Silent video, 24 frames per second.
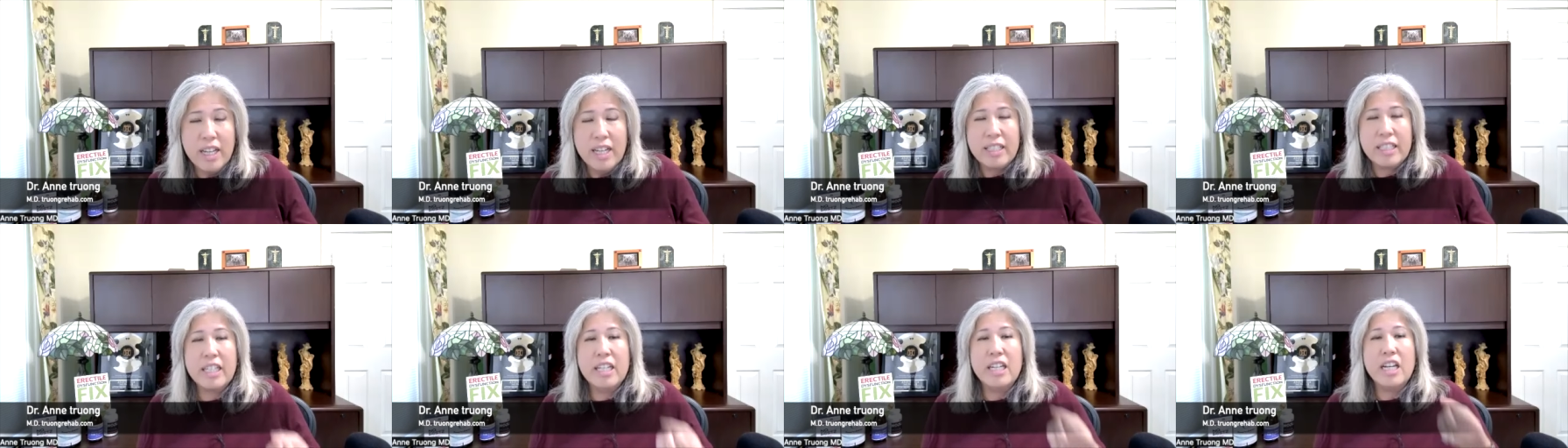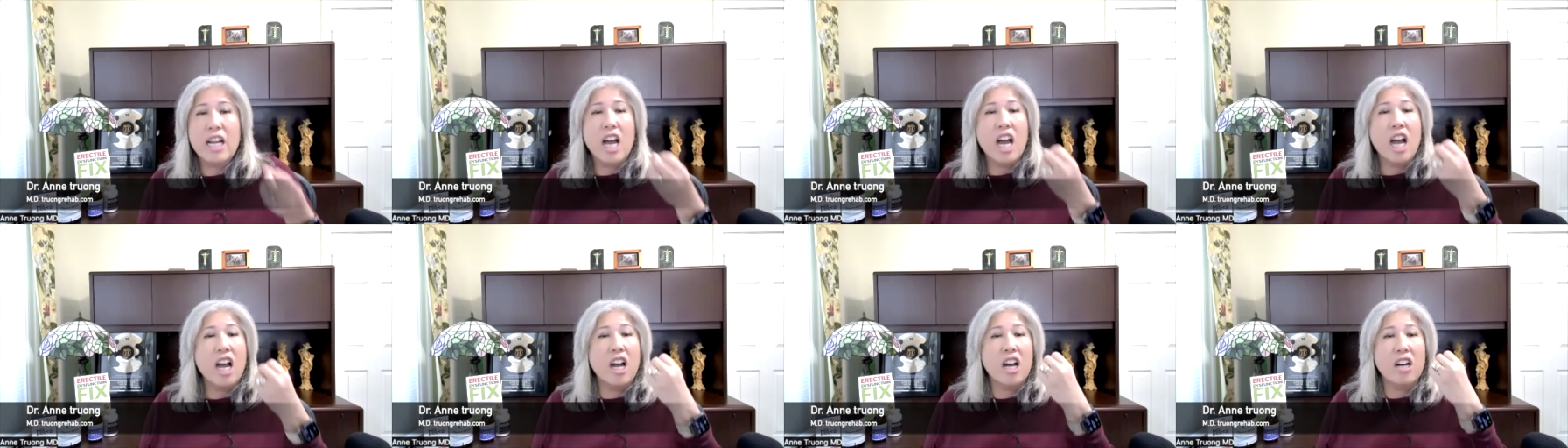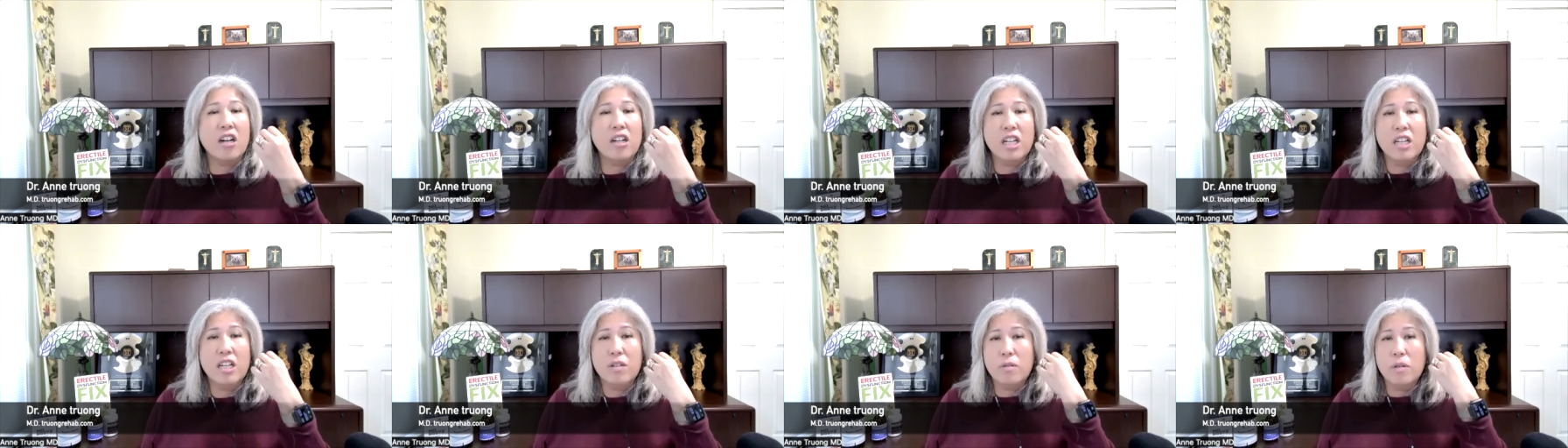You know,
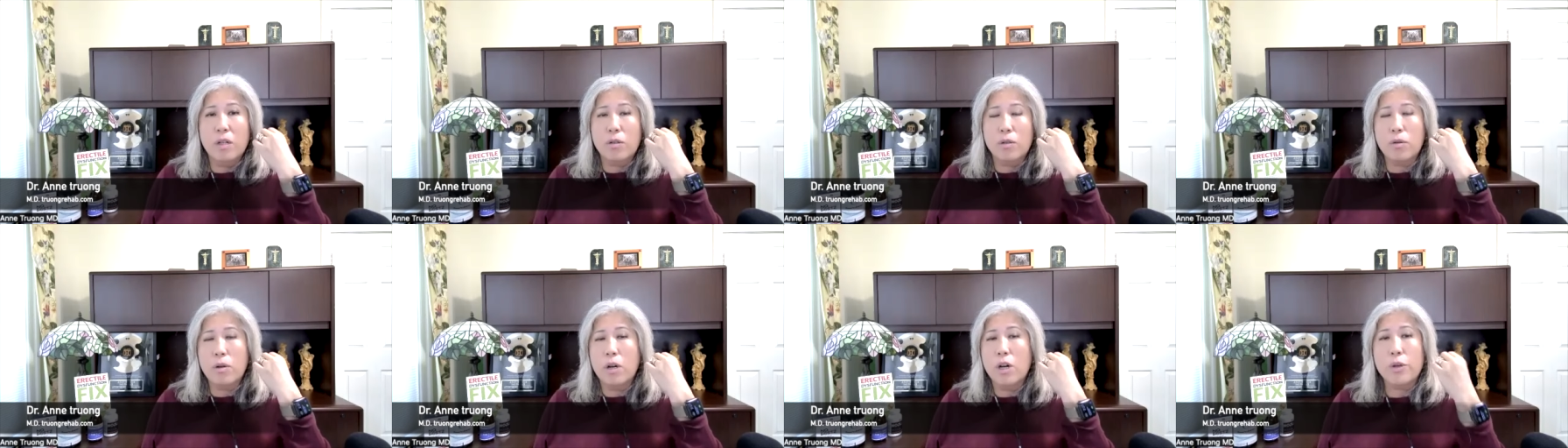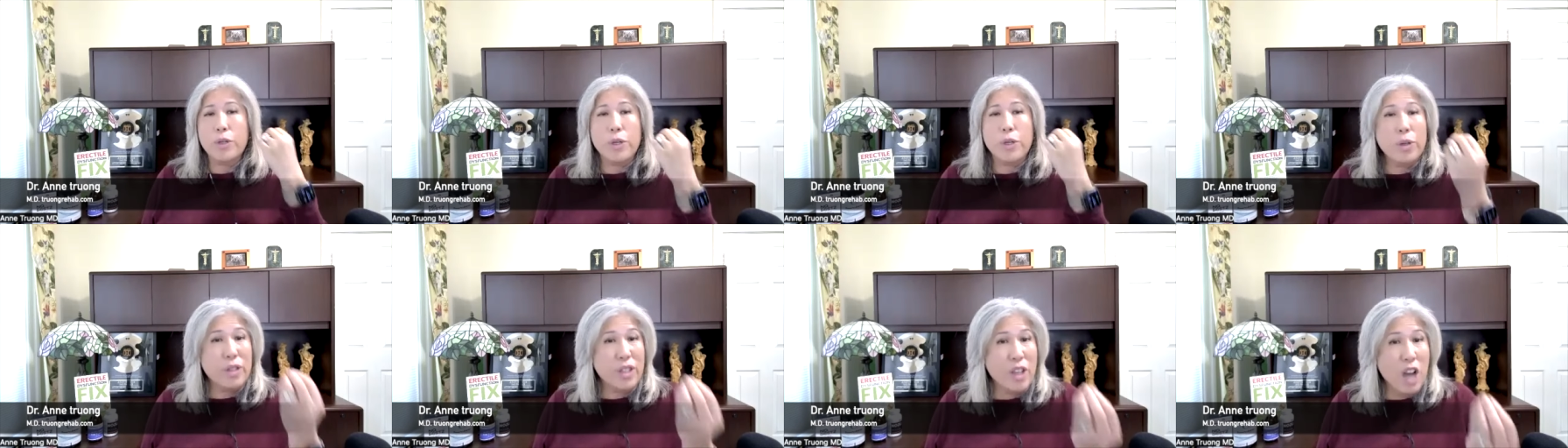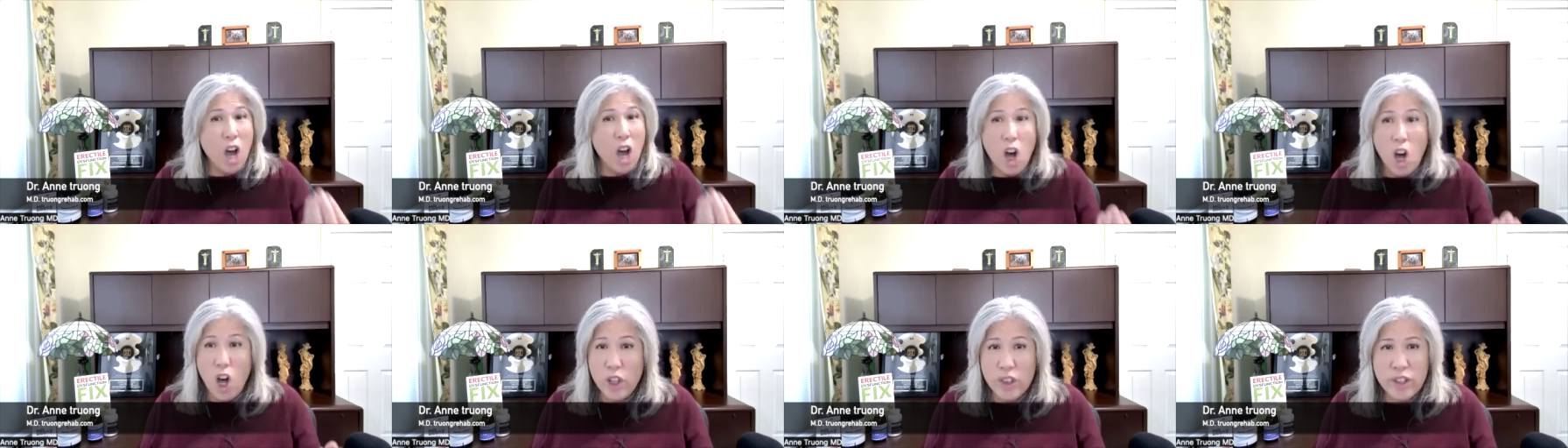it will grow you
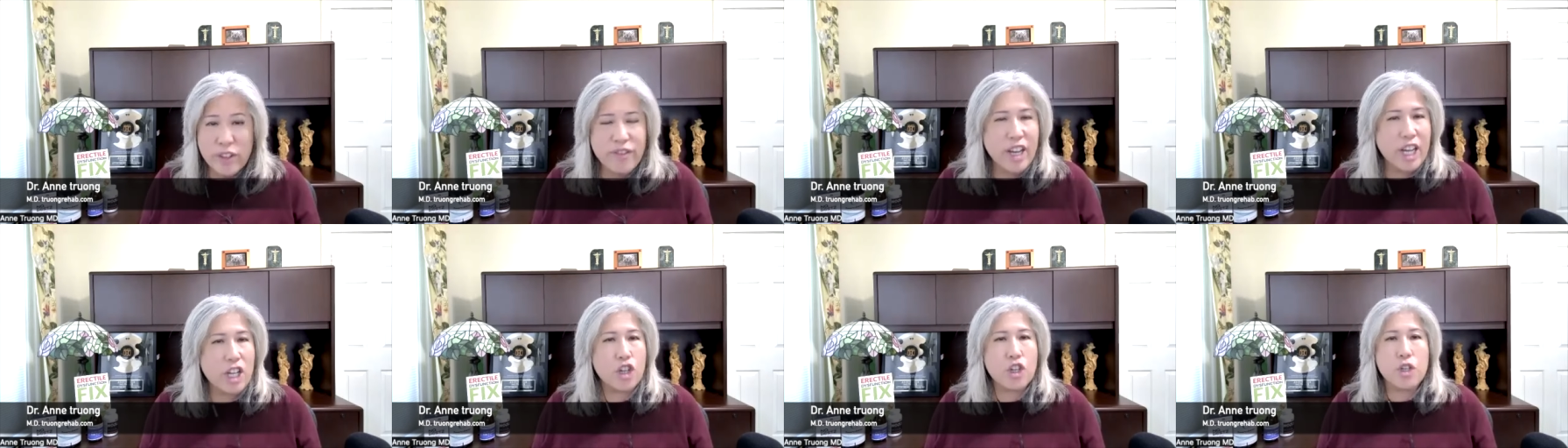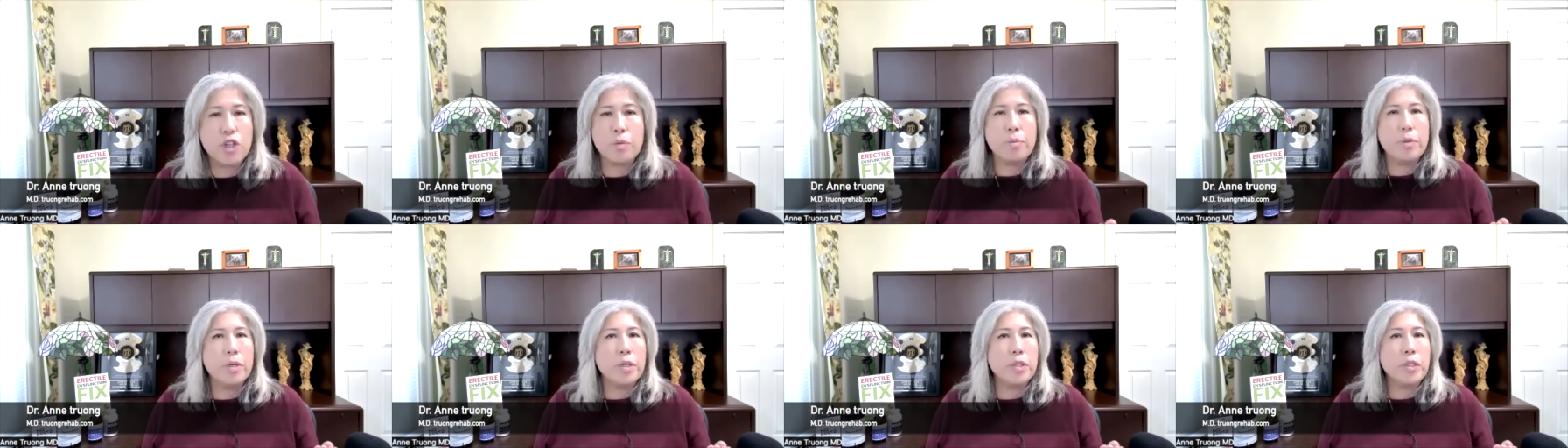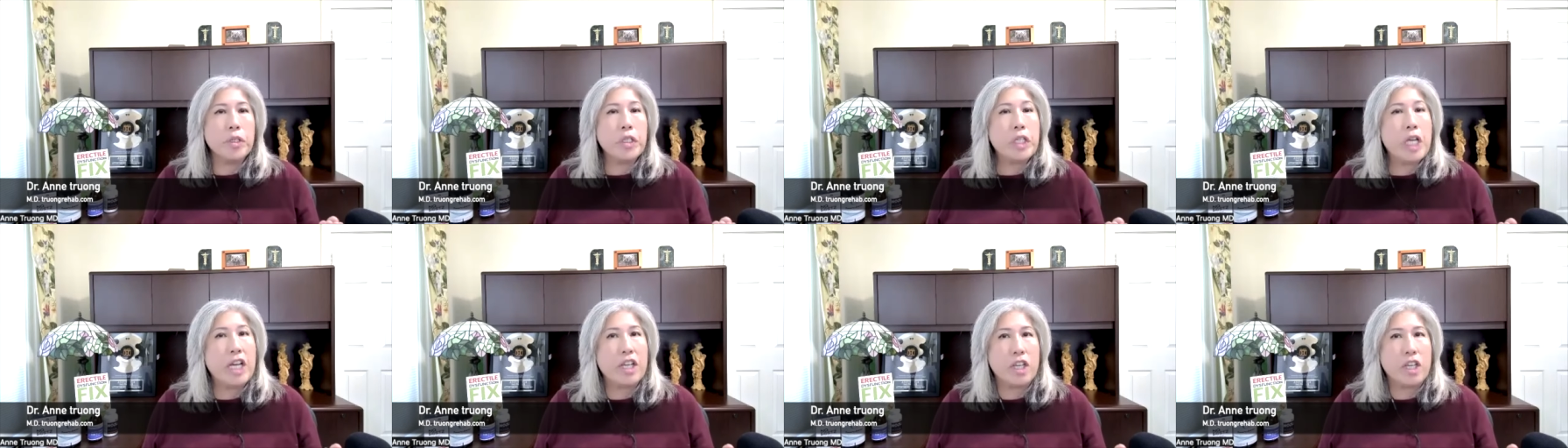all the
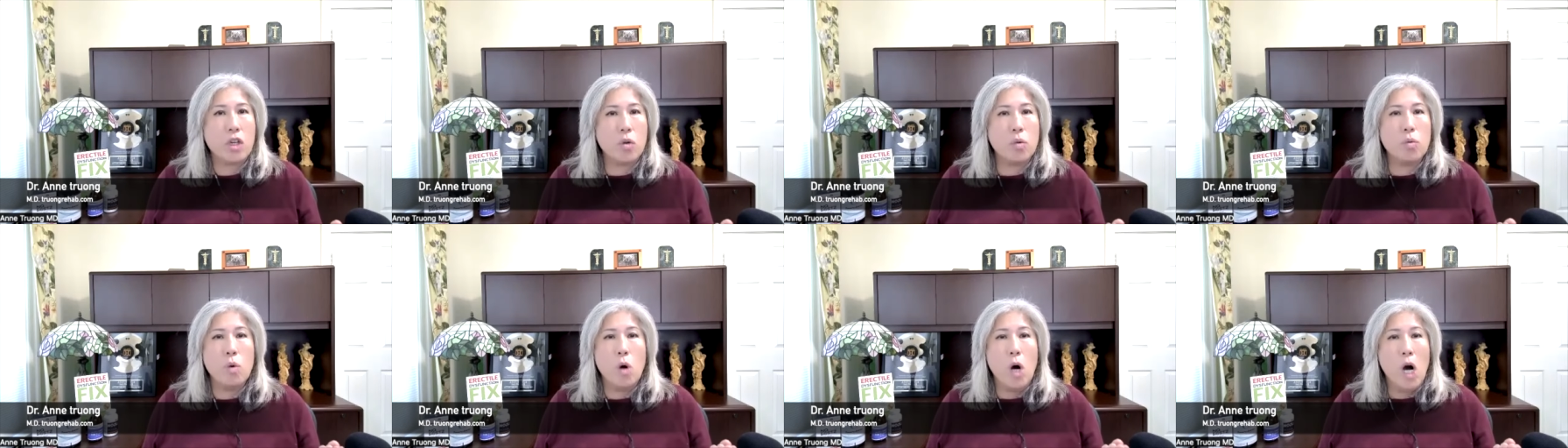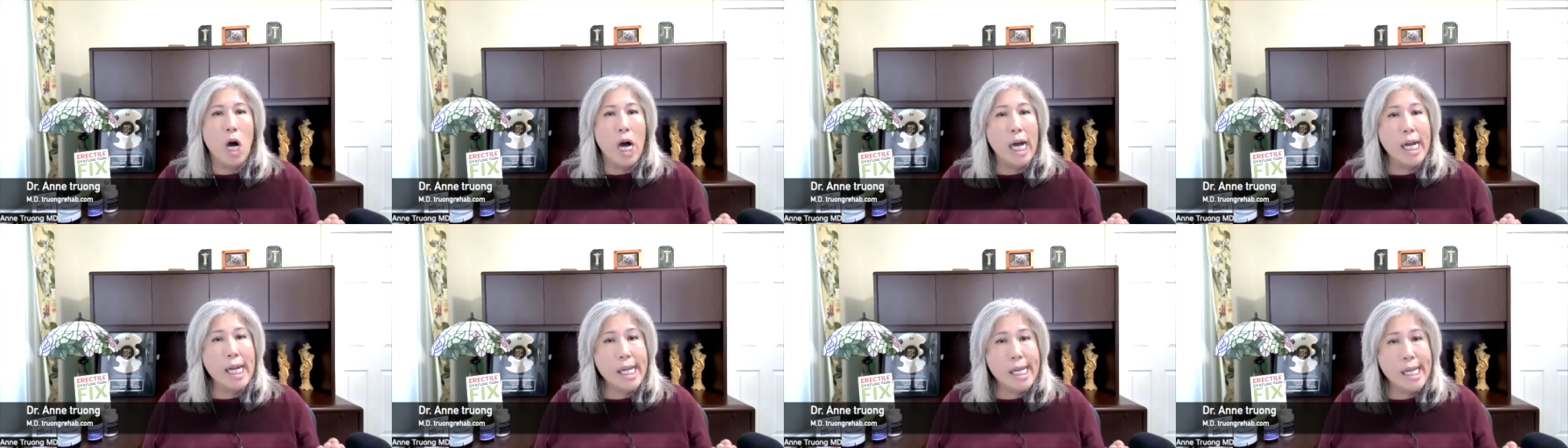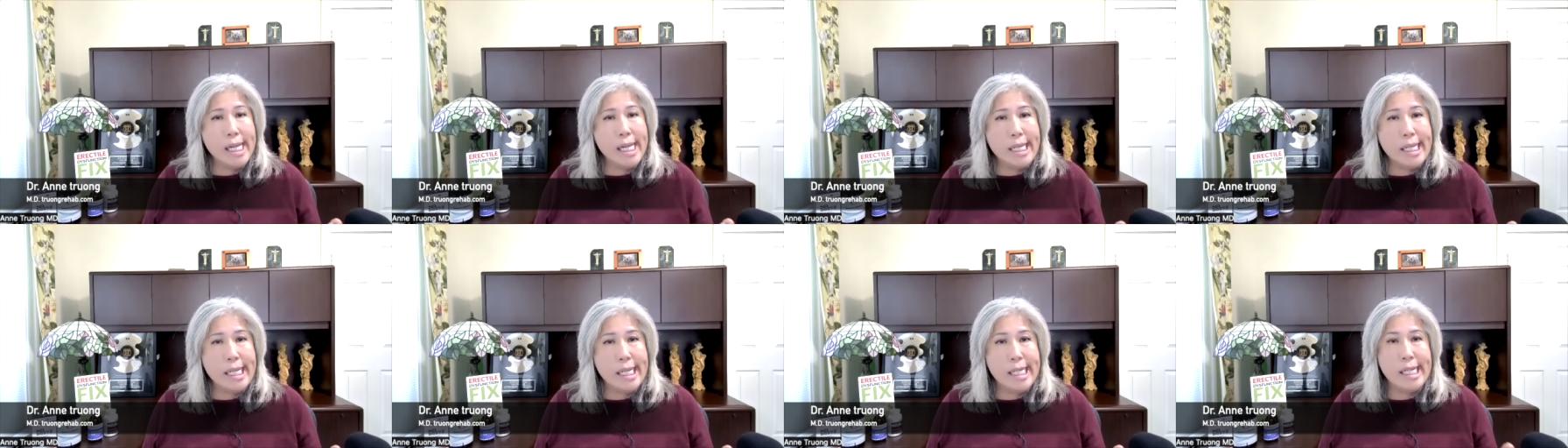vegetables that you want.
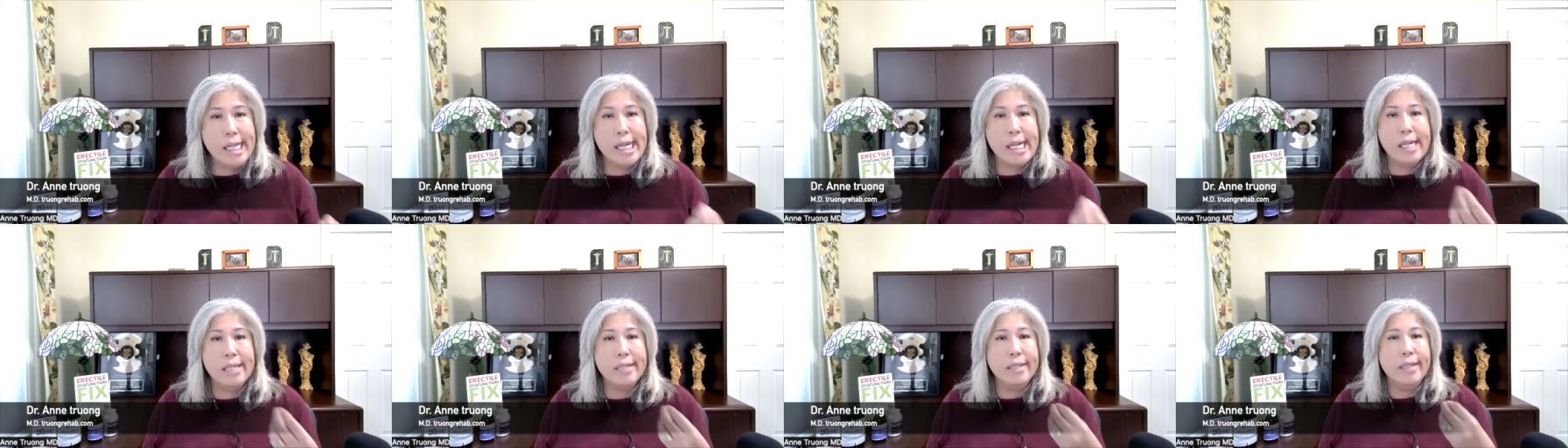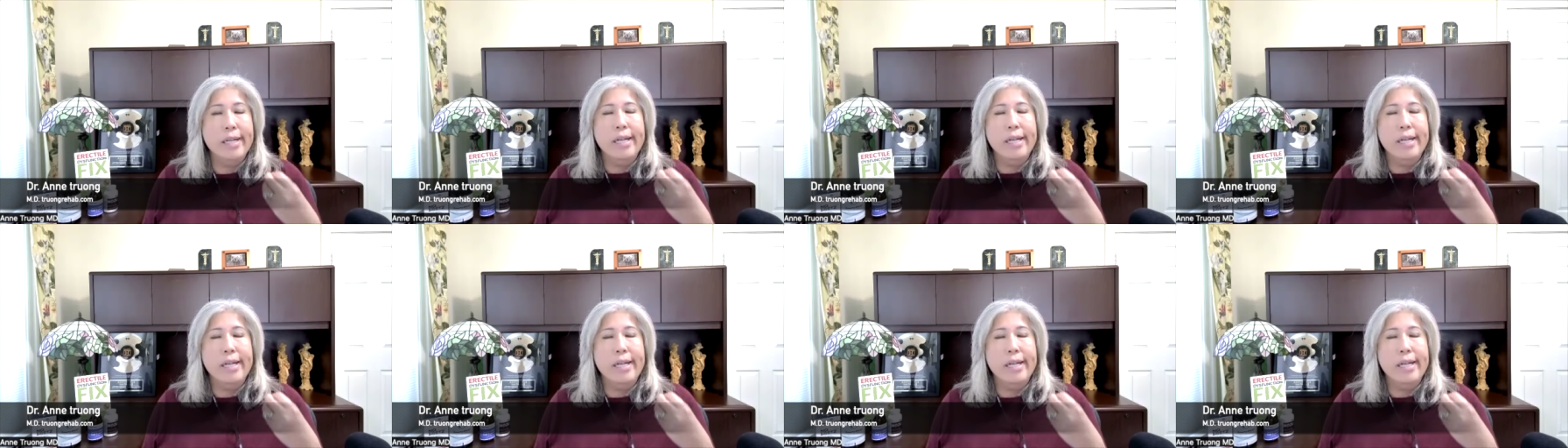You know,